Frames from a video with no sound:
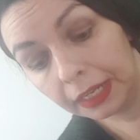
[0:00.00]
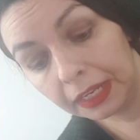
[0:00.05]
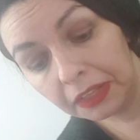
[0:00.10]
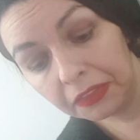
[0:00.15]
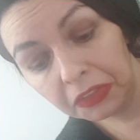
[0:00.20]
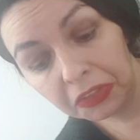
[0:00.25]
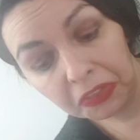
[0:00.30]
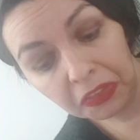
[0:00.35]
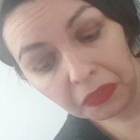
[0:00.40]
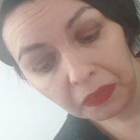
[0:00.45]

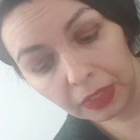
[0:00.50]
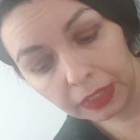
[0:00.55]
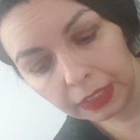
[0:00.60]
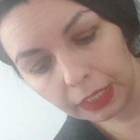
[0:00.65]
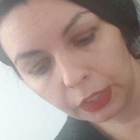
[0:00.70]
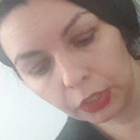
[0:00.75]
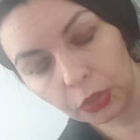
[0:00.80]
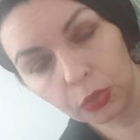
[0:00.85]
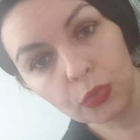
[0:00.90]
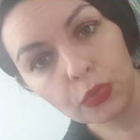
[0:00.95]
another thing that
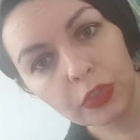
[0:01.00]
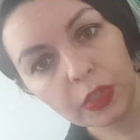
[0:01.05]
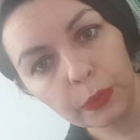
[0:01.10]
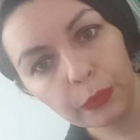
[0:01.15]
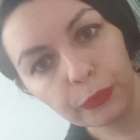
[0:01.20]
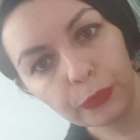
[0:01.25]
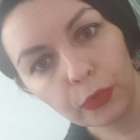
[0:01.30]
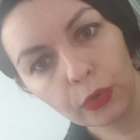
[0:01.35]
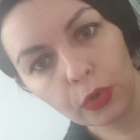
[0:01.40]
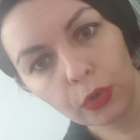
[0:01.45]
I used
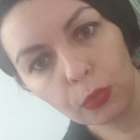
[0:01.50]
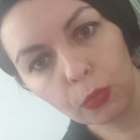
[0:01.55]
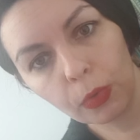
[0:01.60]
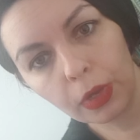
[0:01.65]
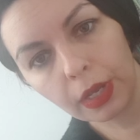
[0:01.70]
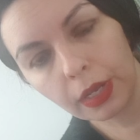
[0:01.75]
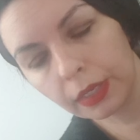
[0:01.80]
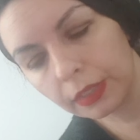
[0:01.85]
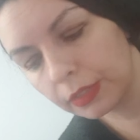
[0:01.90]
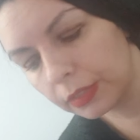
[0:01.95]
them for
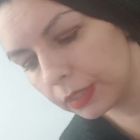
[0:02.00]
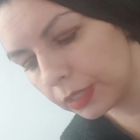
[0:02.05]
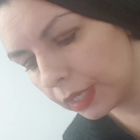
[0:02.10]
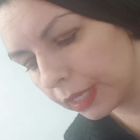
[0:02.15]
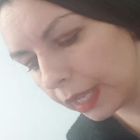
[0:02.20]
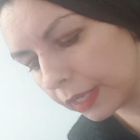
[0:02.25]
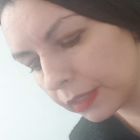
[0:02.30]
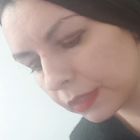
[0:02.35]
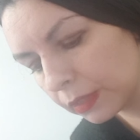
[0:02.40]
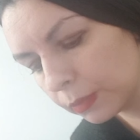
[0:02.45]
was
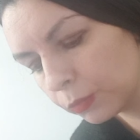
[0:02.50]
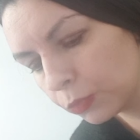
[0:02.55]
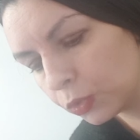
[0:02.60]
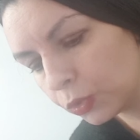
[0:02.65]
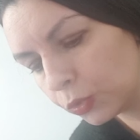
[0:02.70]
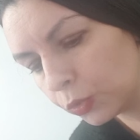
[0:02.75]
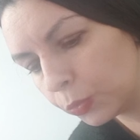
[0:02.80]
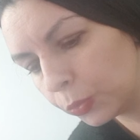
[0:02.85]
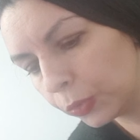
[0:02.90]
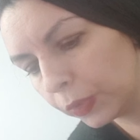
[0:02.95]
I asked them
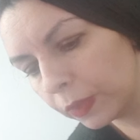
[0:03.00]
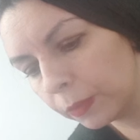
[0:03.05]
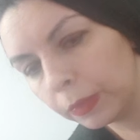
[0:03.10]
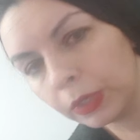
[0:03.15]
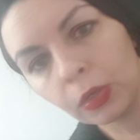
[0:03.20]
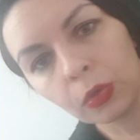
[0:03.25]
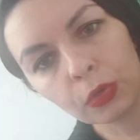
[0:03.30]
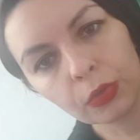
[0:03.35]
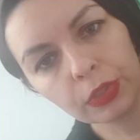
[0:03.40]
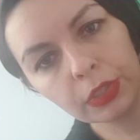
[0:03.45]
to put them
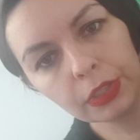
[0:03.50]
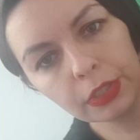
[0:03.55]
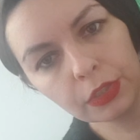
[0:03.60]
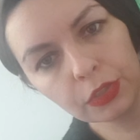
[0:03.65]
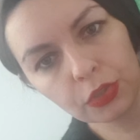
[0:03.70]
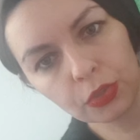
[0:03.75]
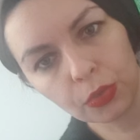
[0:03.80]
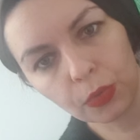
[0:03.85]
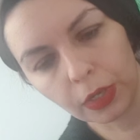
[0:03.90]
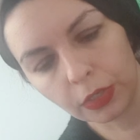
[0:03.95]
in order
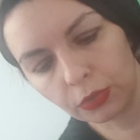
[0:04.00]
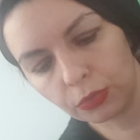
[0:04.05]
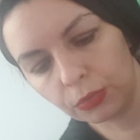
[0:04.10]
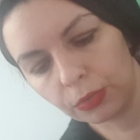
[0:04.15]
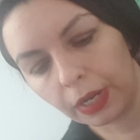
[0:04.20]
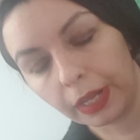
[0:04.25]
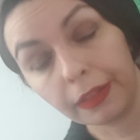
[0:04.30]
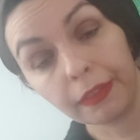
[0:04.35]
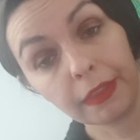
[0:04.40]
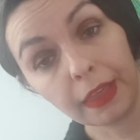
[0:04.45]
so as to
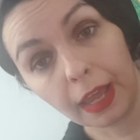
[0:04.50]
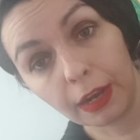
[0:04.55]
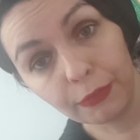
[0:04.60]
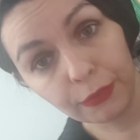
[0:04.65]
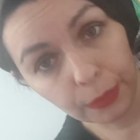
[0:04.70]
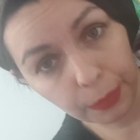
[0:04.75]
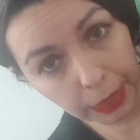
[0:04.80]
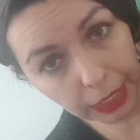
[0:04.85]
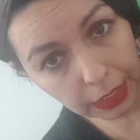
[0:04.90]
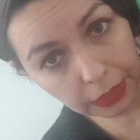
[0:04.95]
write the
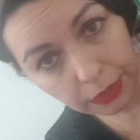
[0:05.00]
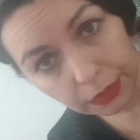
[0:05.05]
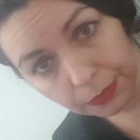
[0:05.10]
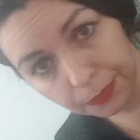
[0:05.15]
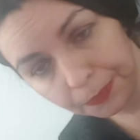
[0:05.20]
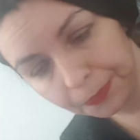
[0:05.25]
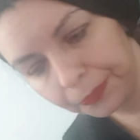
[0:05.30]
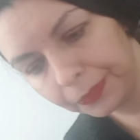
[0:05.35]
alphabet.